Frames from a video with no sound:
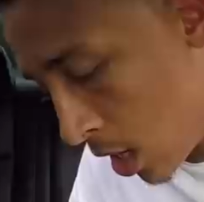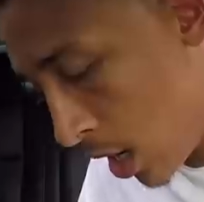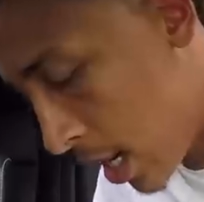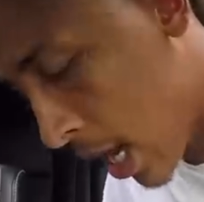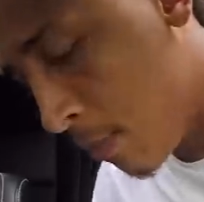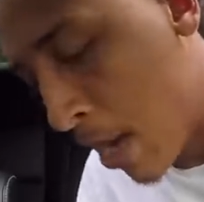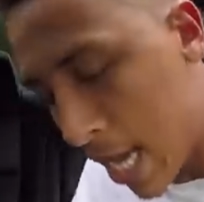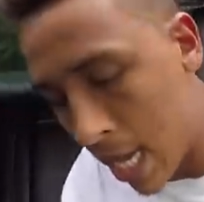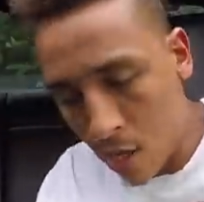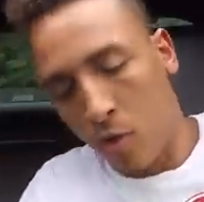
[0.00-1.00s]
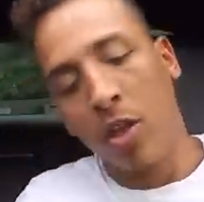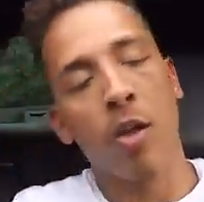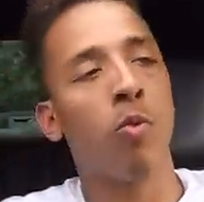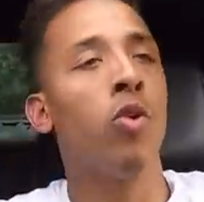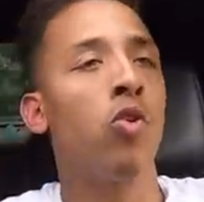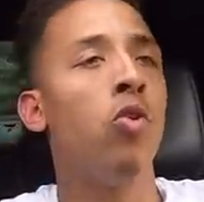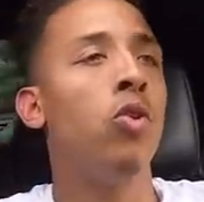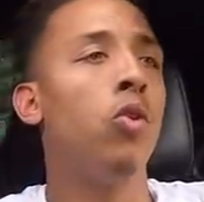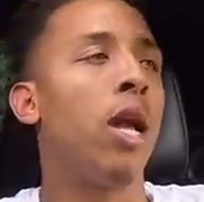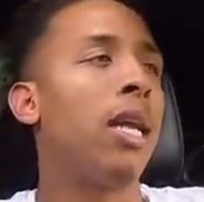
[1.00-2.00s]
Uh, they had a black head coach there, real cool
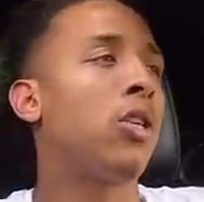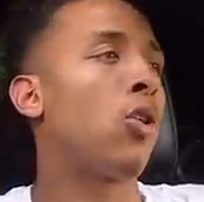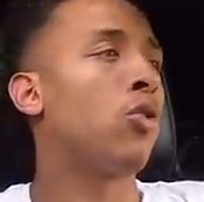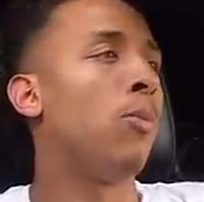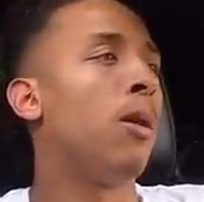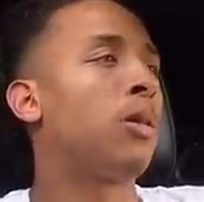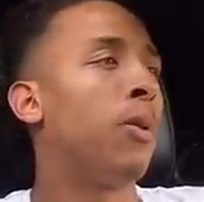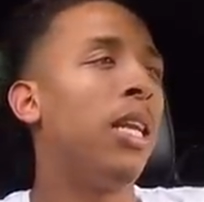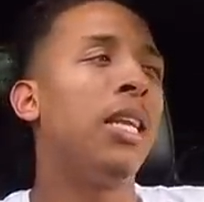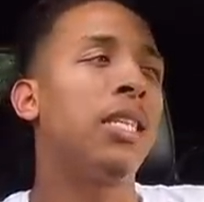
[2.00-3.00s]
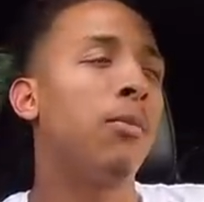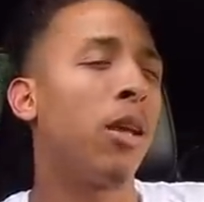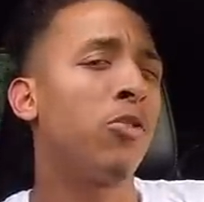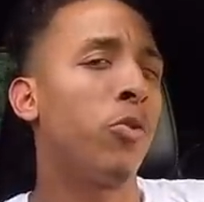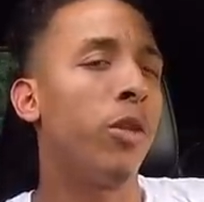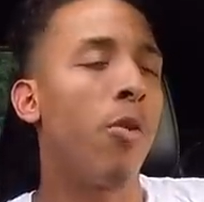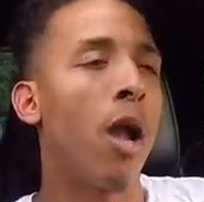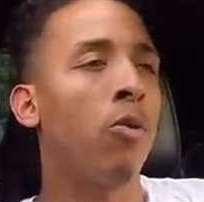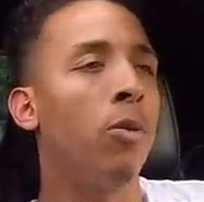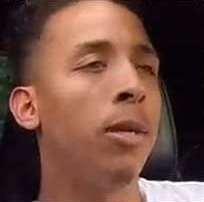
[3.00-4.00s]
dude. I ain't talked to him much, but he didn't seem like he was really
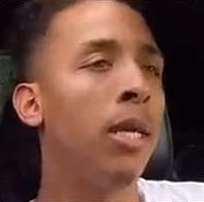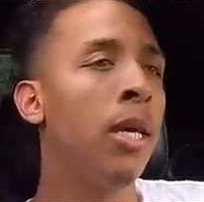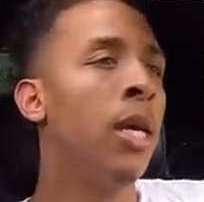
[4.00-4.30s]
rocking with me.